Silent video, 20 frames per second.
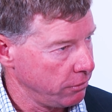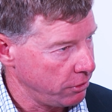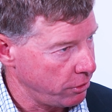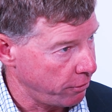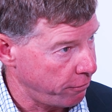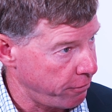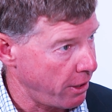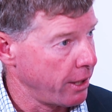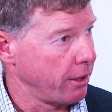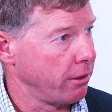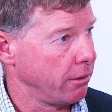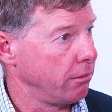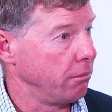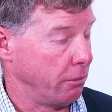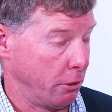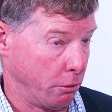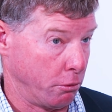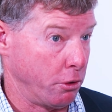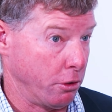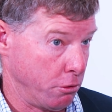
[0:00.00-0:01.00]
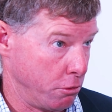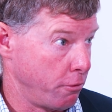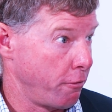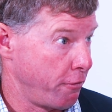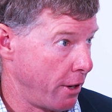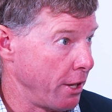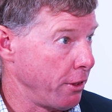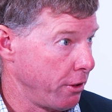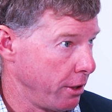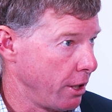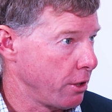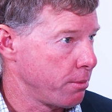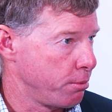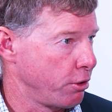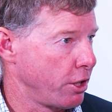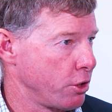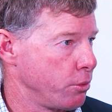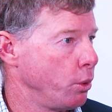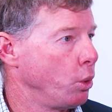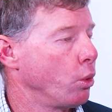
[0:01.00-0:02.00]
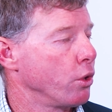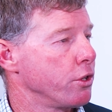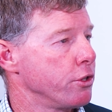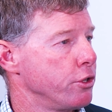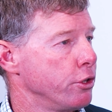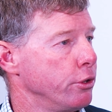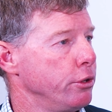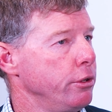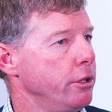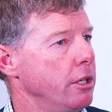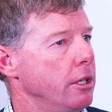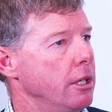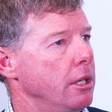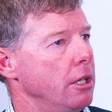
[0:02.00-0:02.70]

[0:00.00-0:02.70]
fund the exploration we want to do